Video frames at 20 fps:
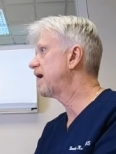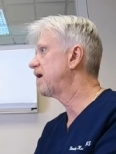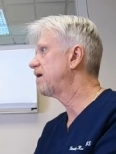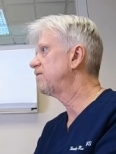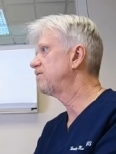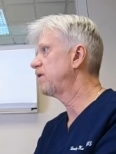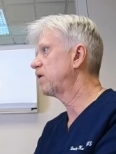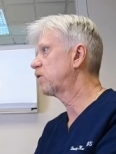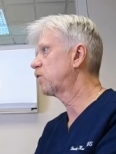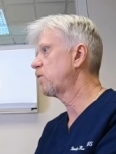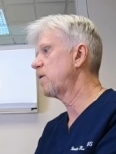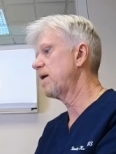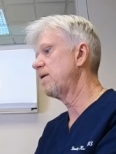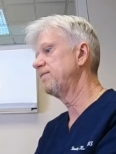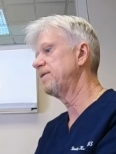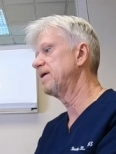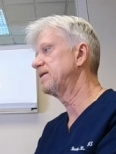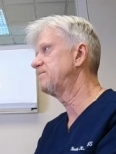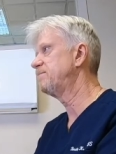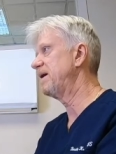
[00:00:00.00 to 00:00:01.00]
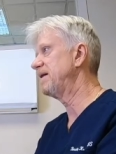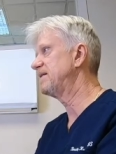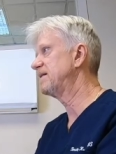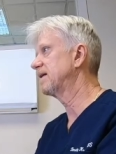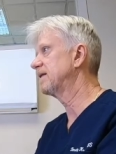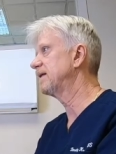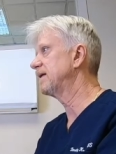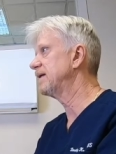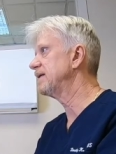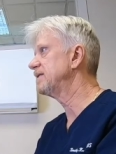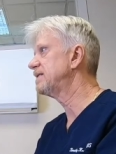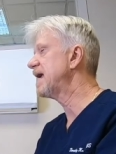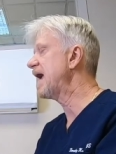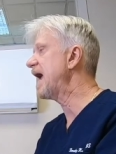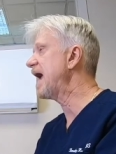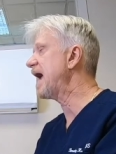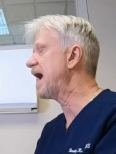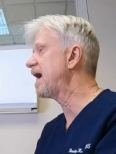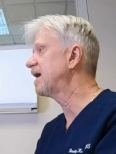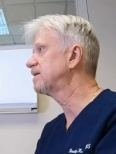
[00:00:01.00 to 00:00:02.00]
have a crown that's basically
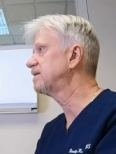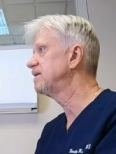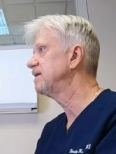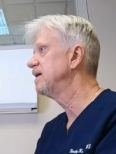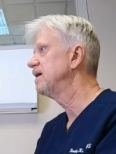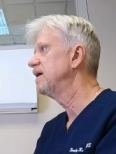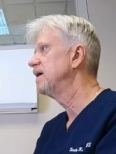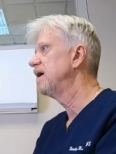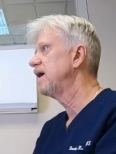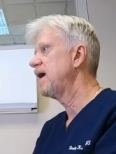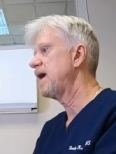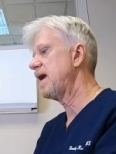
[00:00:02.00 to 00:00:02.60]
intact,